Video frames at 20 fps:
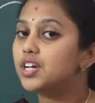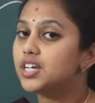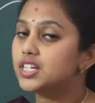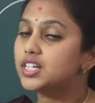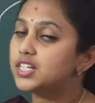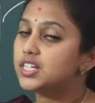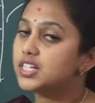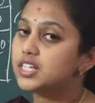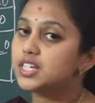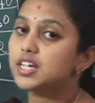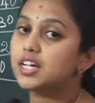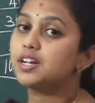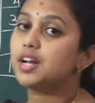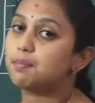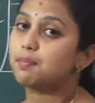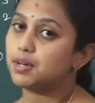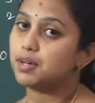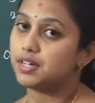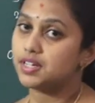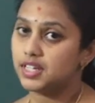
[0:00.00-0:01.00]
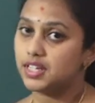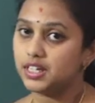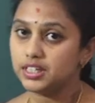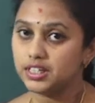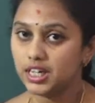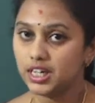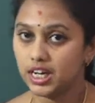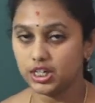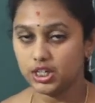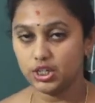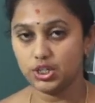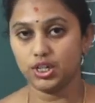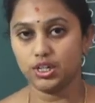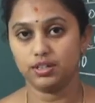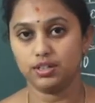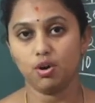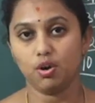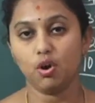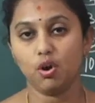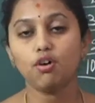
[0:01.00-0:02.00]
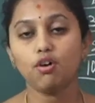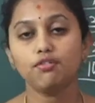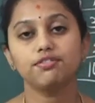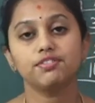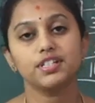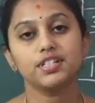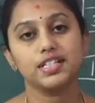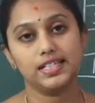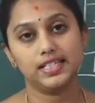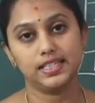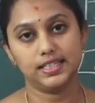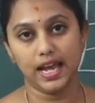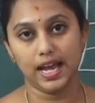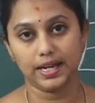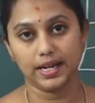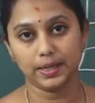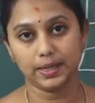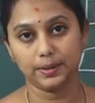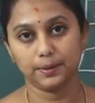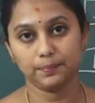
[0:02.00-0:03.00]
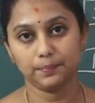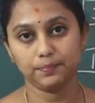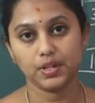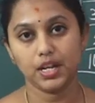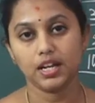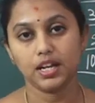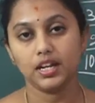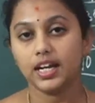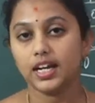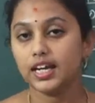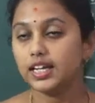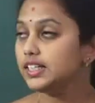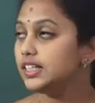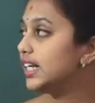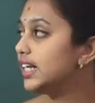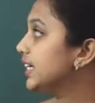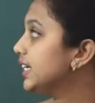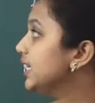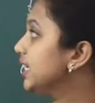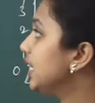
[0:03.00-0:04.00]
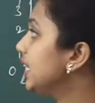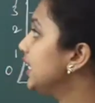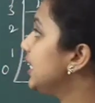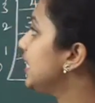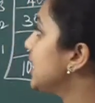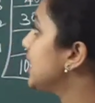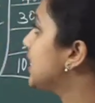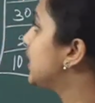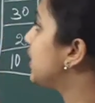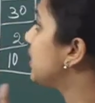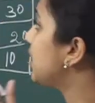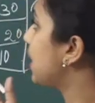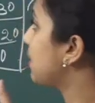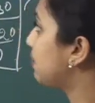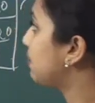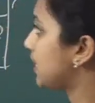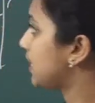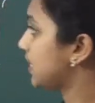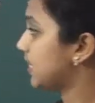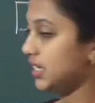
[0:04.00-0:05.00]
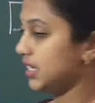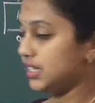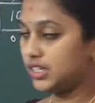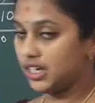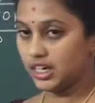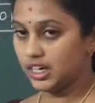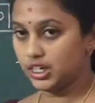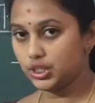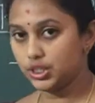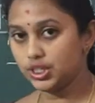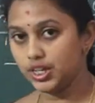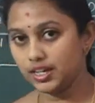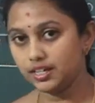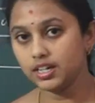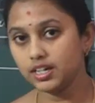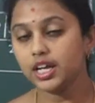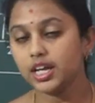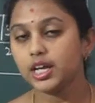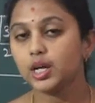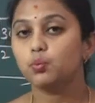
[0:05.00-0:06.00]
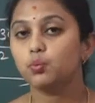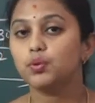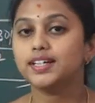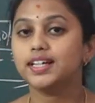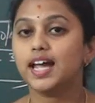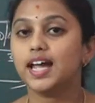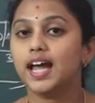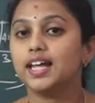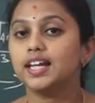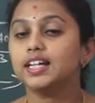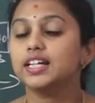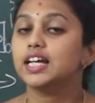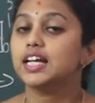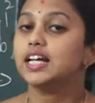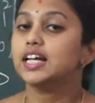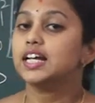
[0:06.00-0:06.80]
list representation of stack. In linked list representation we can